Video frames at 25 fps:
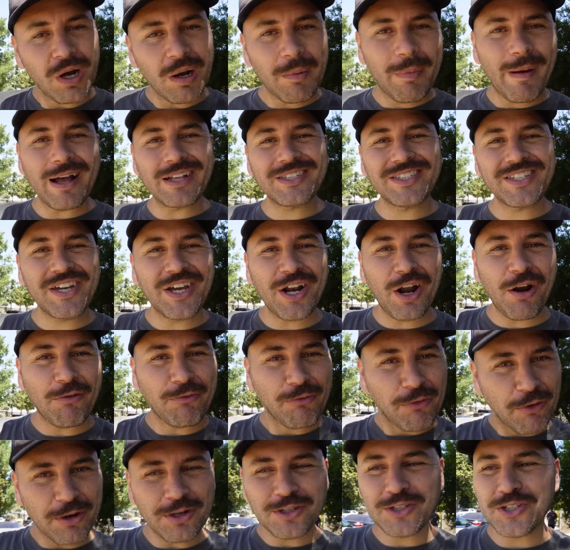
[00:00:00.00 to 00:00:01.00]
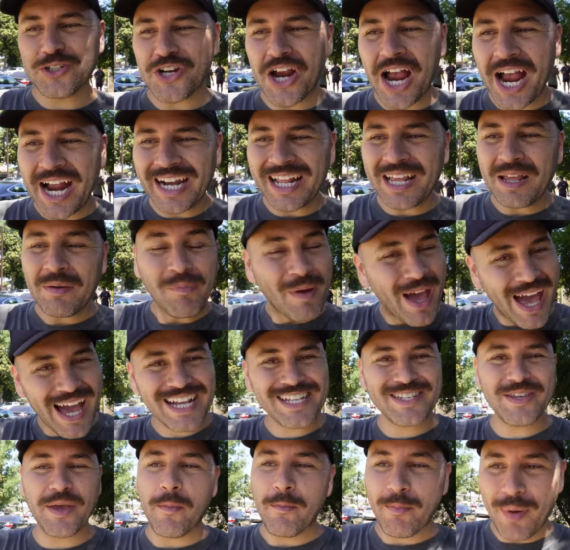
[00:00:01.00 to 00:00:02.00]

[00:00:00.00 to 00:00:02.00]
we're about to get our first shiny back to